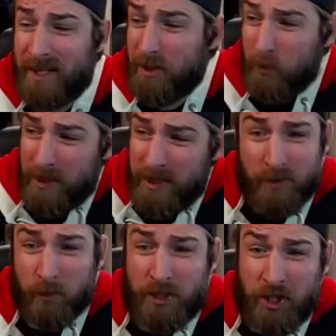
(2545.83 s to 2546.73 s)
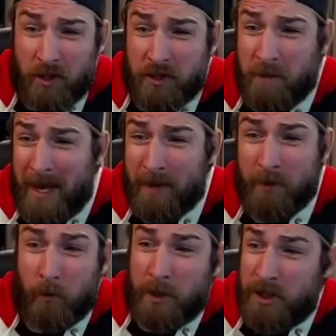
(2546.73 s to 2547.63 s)
That you would need yeah. to recharge the
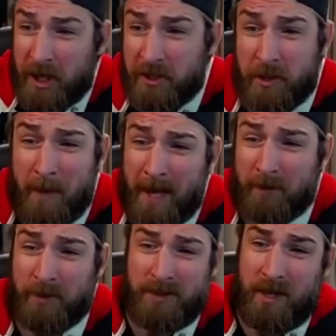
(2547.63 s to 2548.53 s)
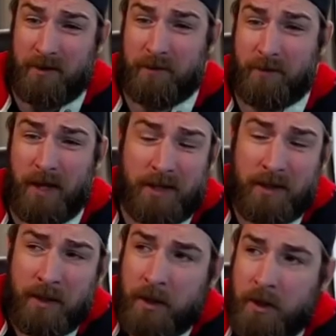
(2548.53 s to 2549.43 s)
battery or rechange the batteries out of. Mm. Like
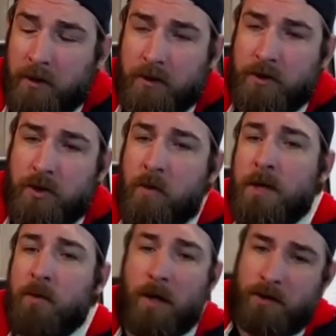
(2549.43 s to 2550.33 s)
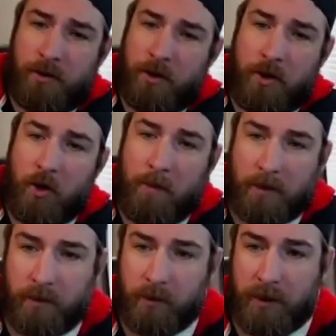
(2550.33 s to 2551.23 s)
mm-hmm. there's so many ways you could go
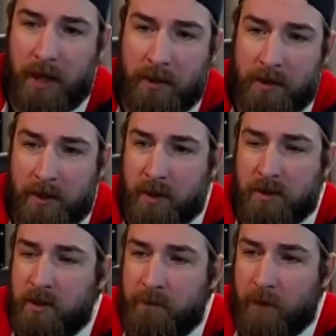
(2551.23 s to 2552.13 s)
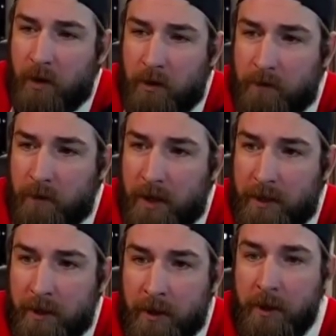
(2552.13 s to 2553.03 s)
about doing that that doesn't involve
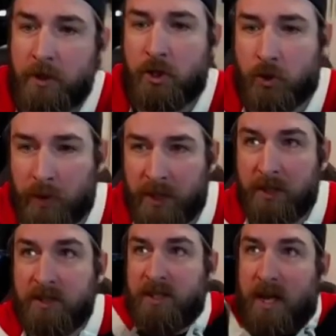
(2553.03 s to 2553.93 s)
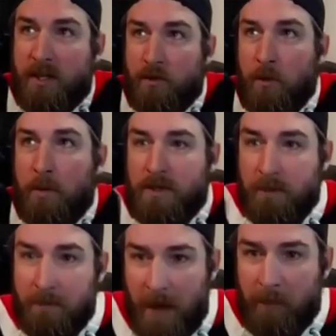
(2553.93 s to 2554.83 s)
like strings attached to a piece
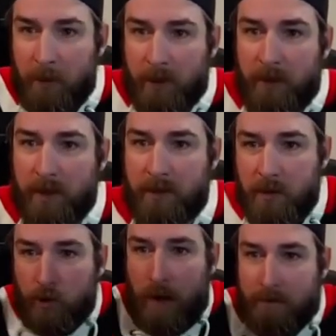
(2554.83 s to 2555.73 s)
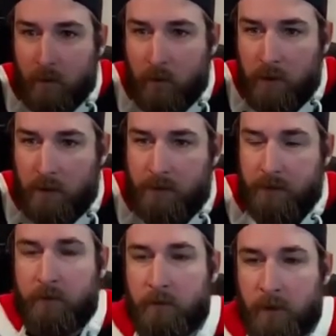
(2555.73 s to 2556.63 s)
of fabric that you have to hold on
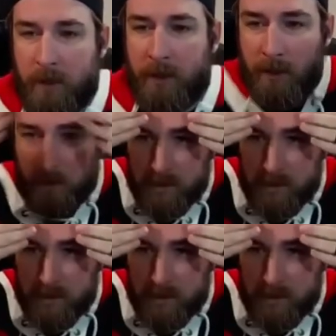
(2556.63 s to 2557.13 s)
to, right? Like right.